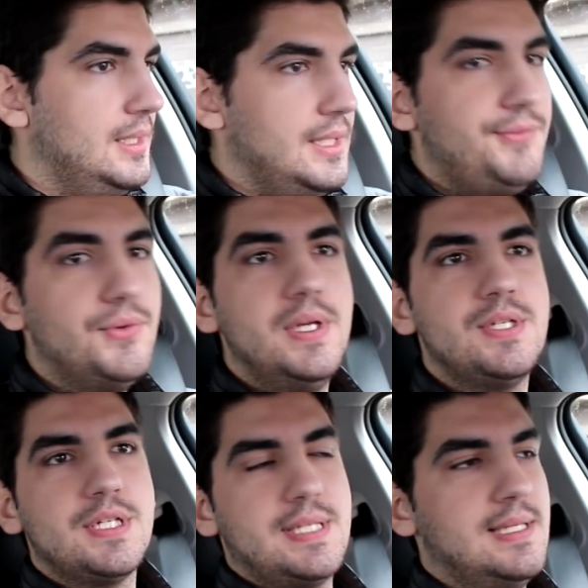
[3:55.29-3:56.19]
If you're
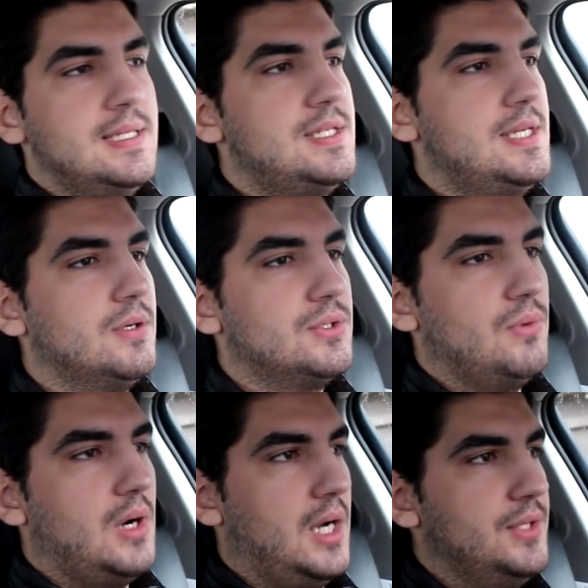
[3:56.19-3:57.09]
interested in 0 to
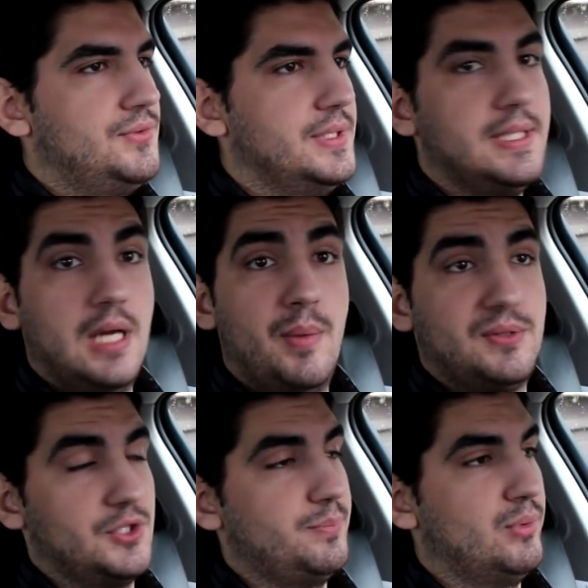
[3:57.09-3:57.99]
100
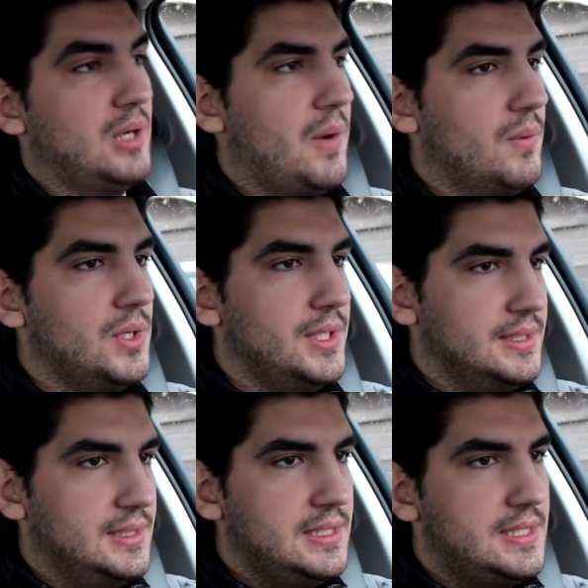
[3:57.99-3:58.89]
kilometers per hour,
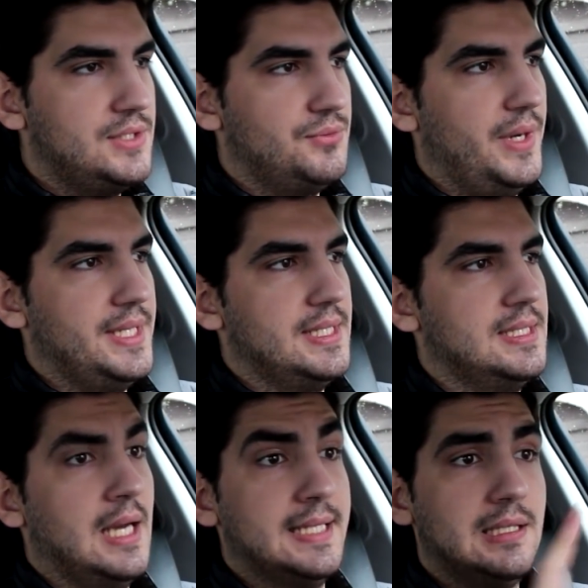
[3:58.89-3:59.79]
this is
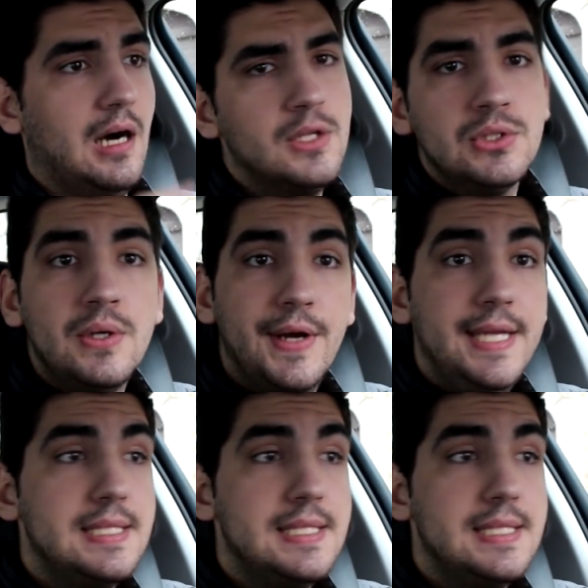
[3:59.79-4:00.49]
rated at under 8